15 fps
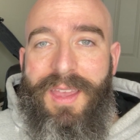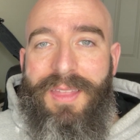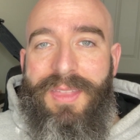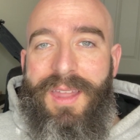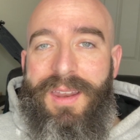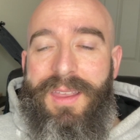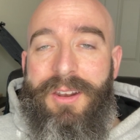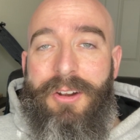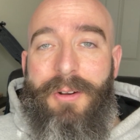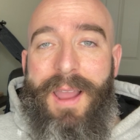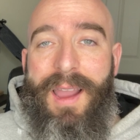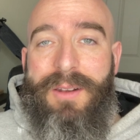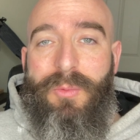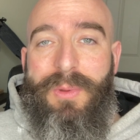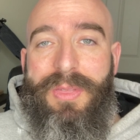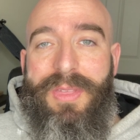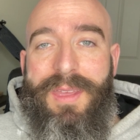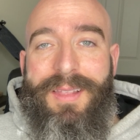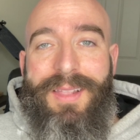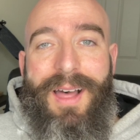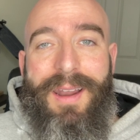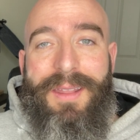and then interact with a
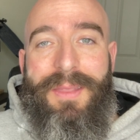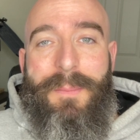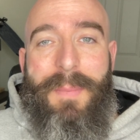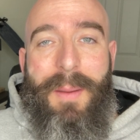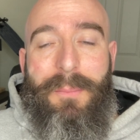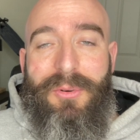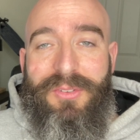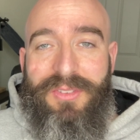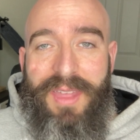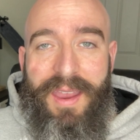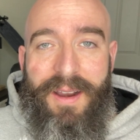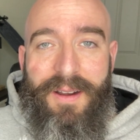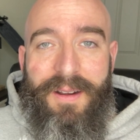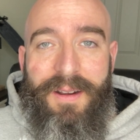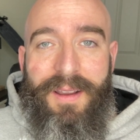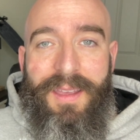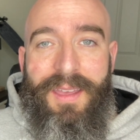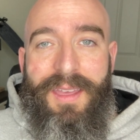lot of the members there.